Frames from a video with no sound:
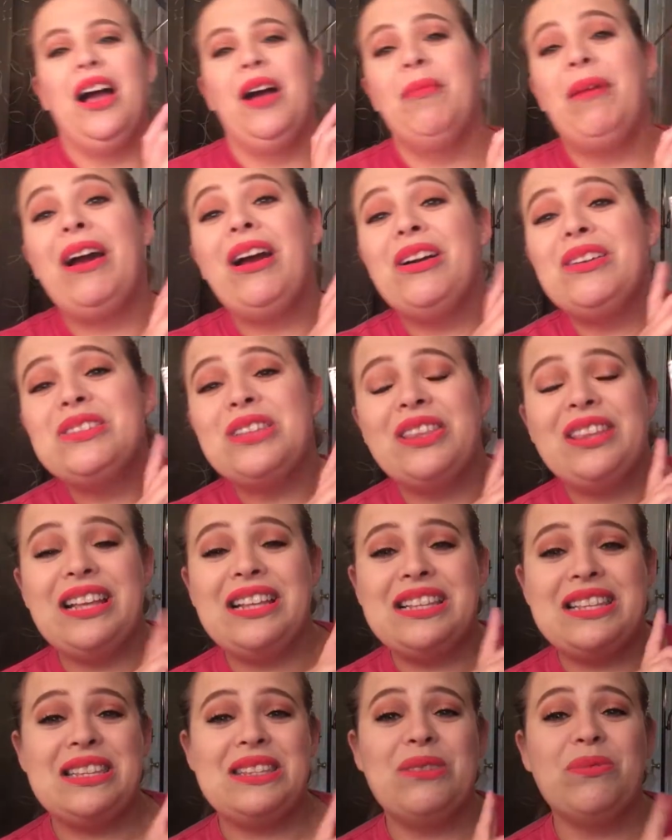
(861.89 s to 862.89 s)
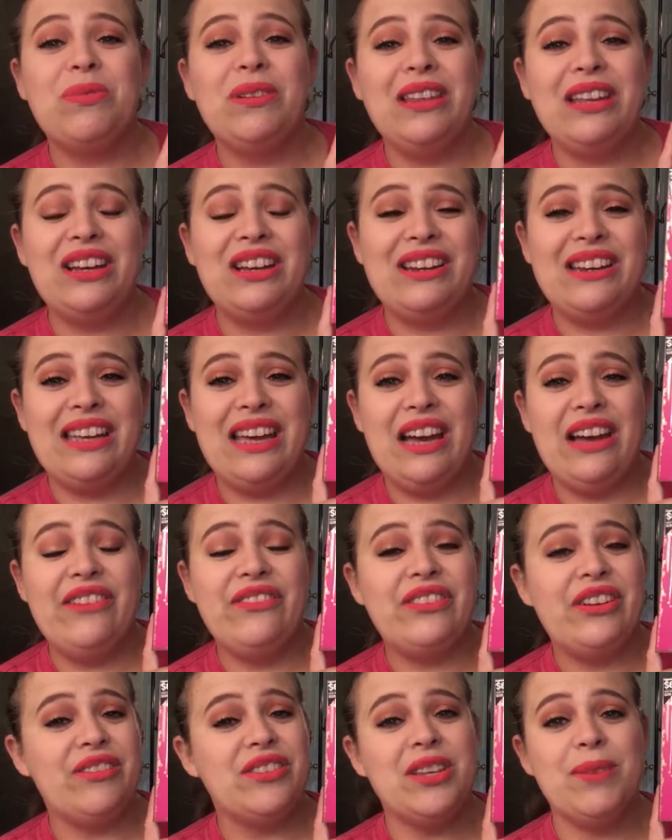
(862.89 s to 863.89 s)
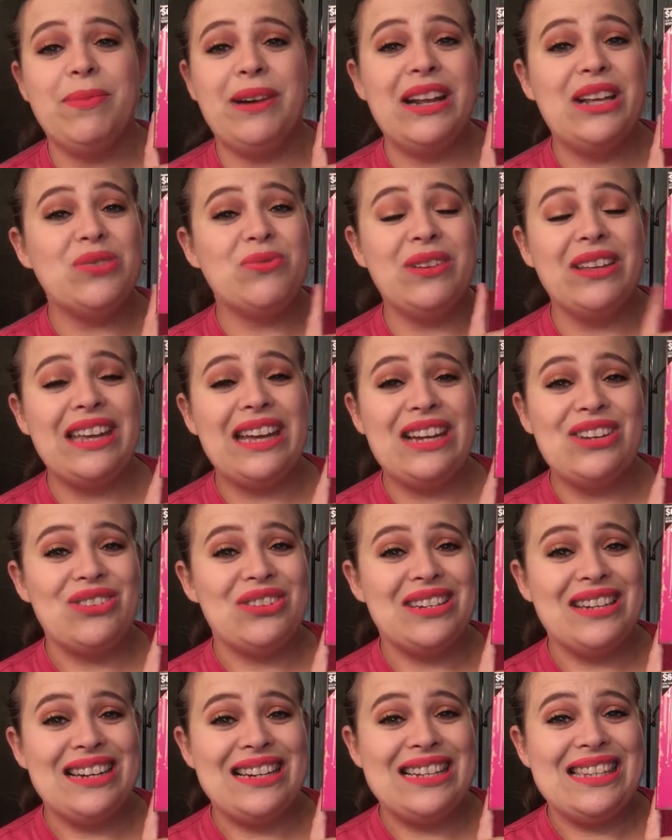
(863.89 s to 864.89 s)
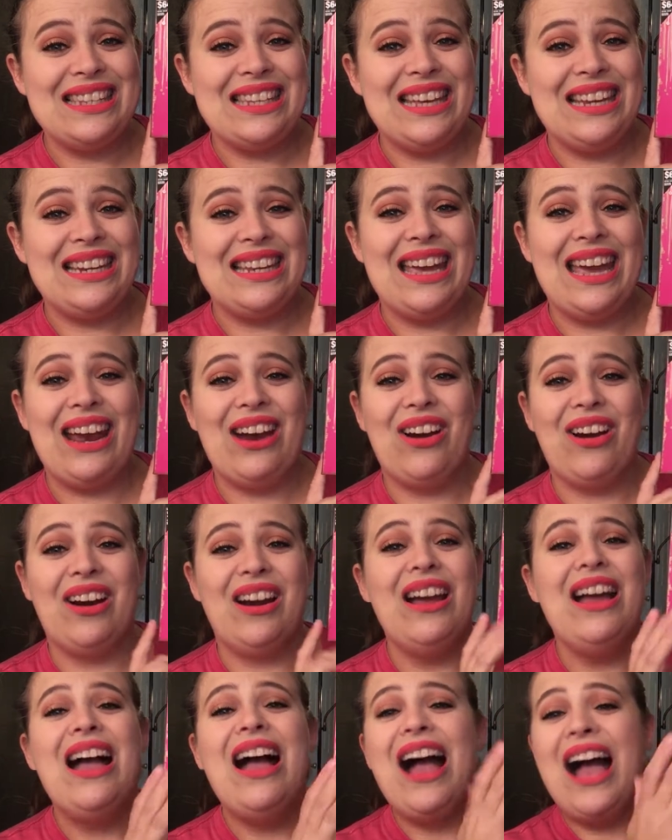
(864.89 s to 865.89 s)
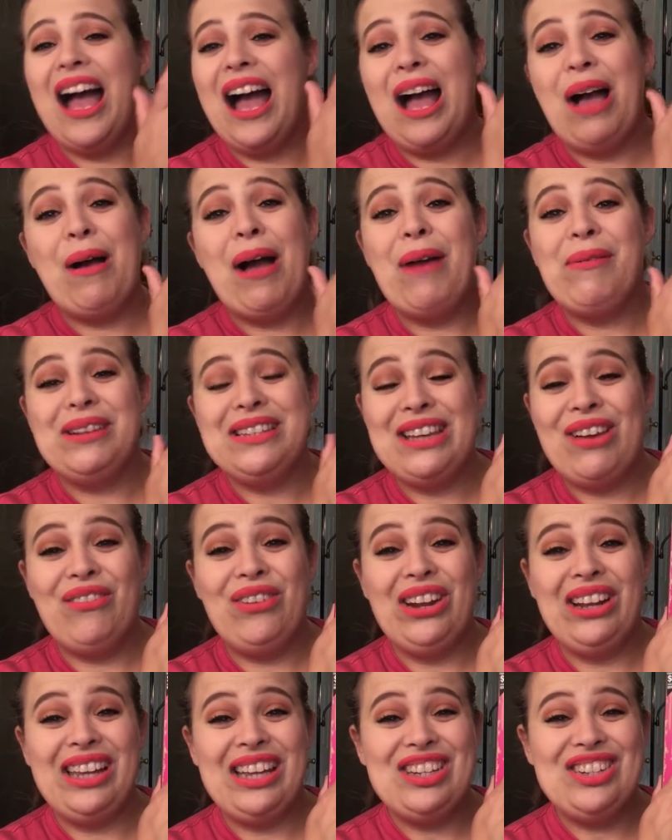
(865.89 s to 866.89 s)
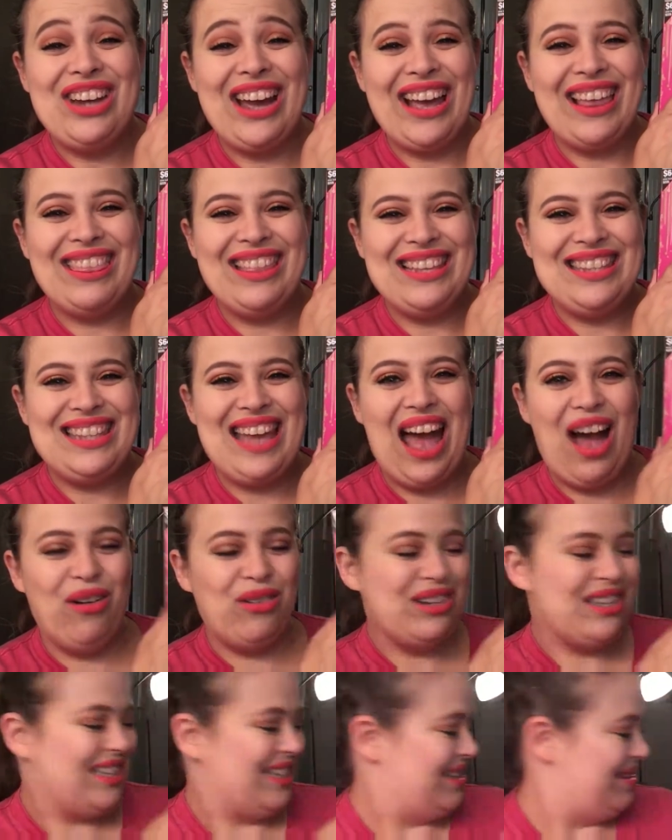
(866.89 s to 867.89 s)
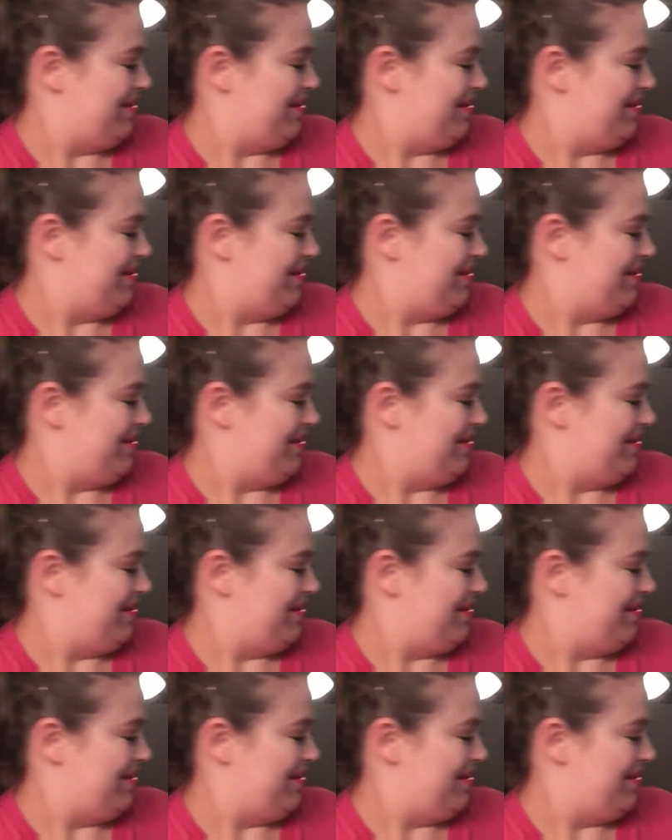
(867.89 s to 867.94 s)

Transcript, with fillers: I also think this is a really good gift. If somebody is really interested in skincare, I would definitely check this out.